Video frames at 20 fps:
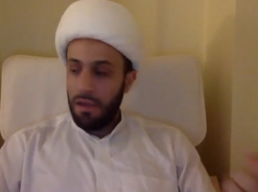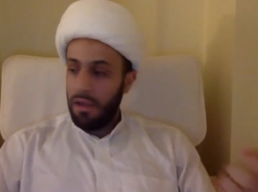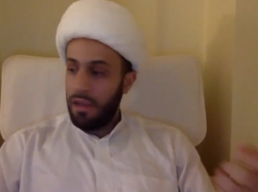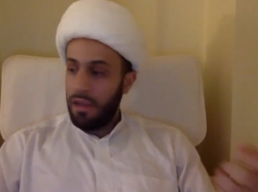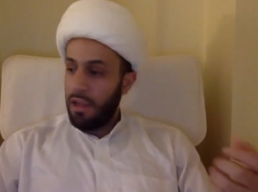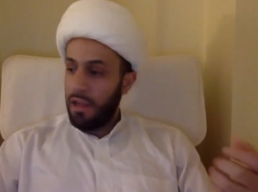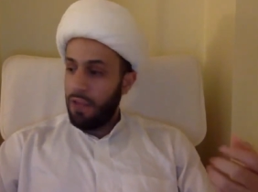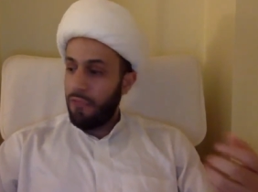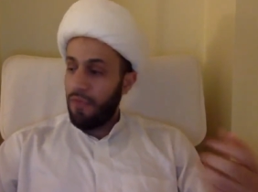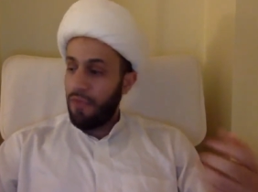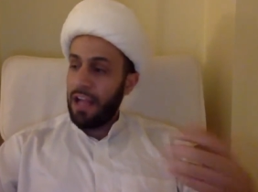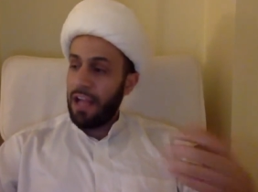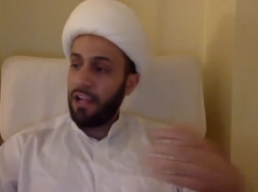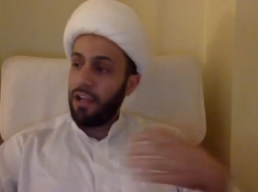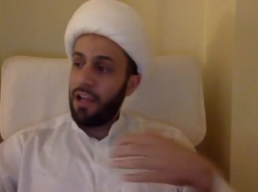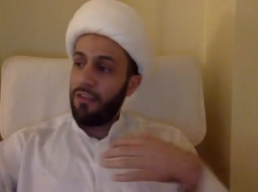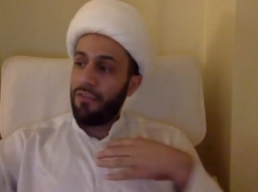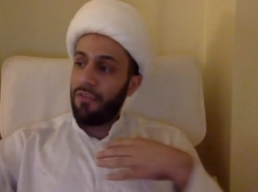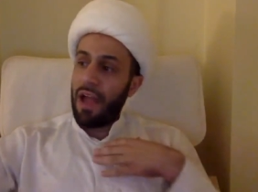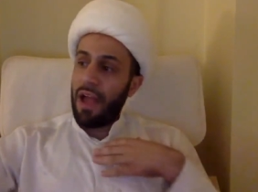If
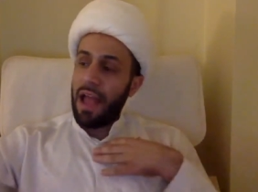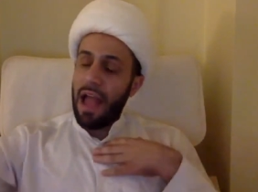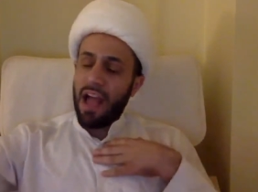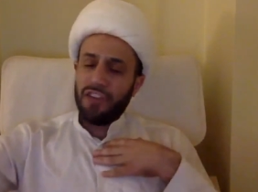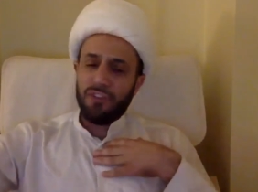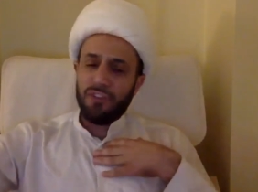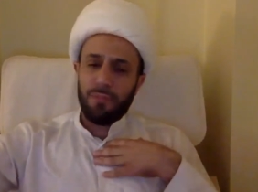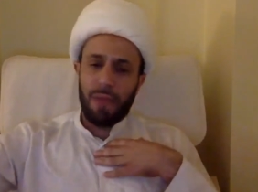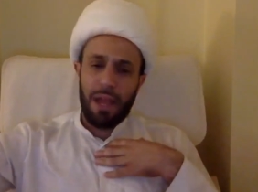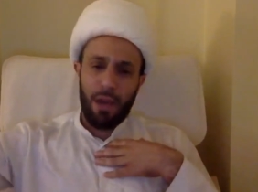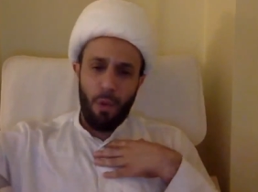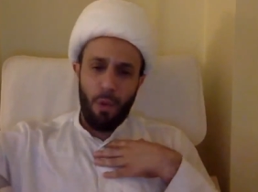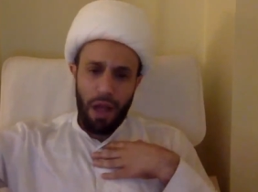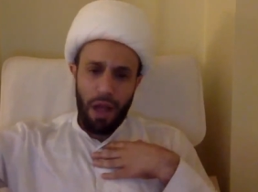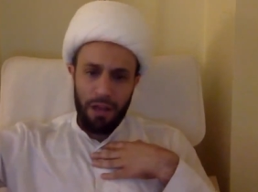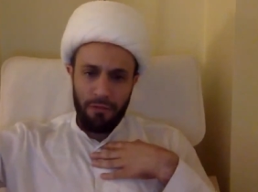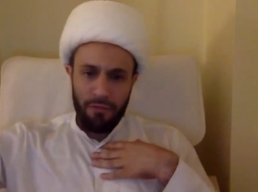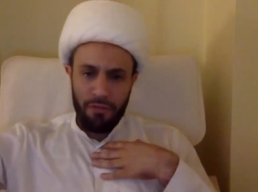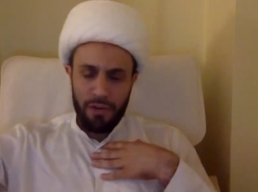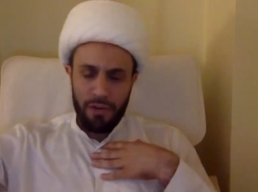I ask my
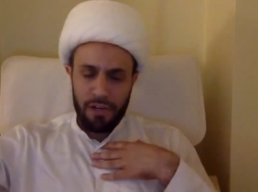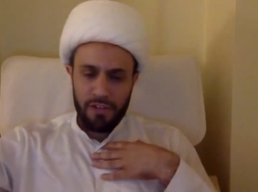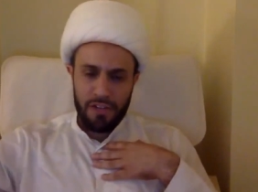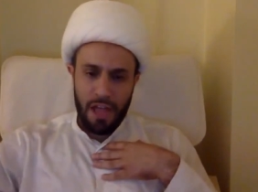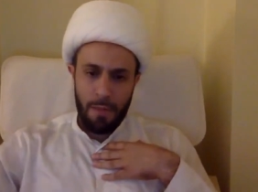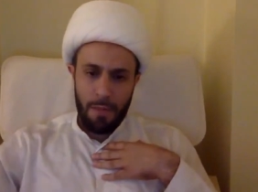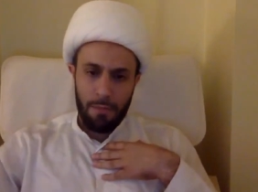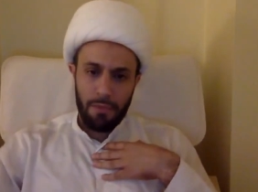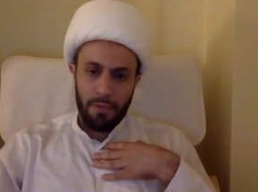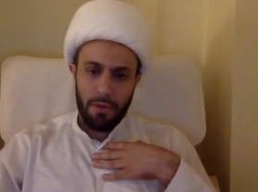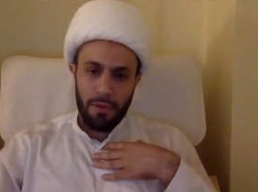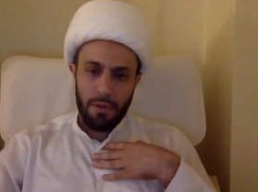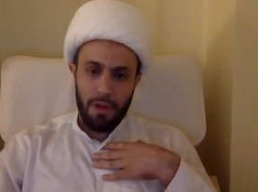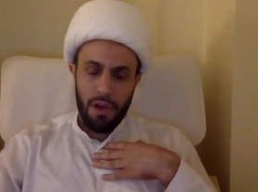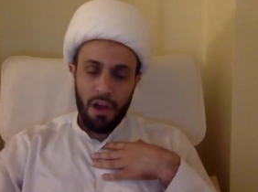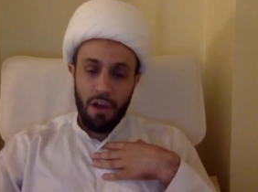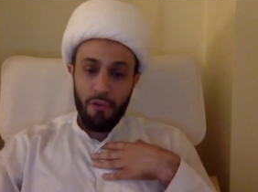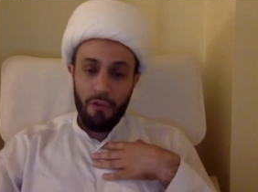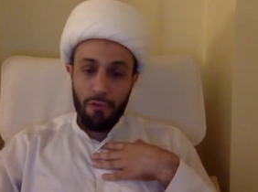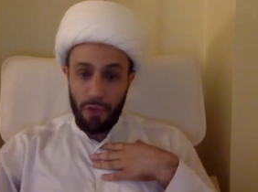wife, for example,
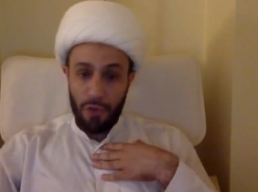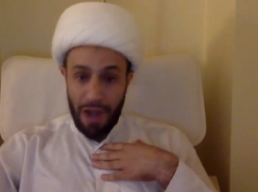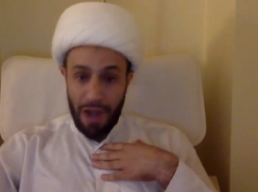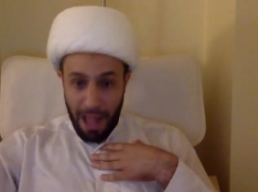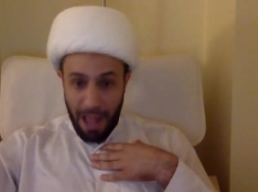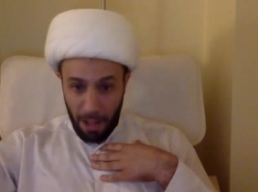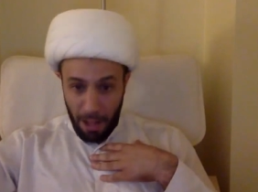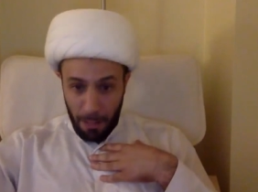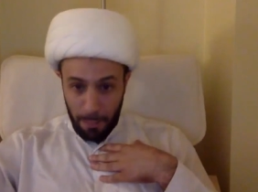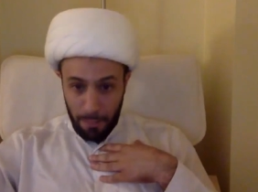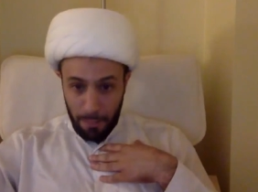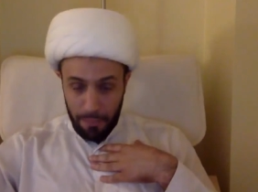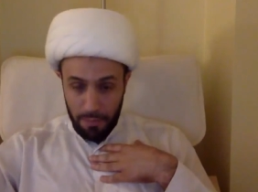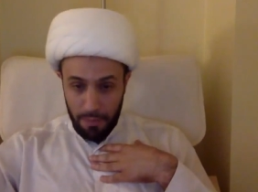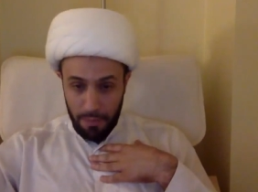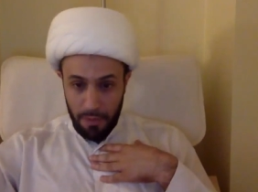for help,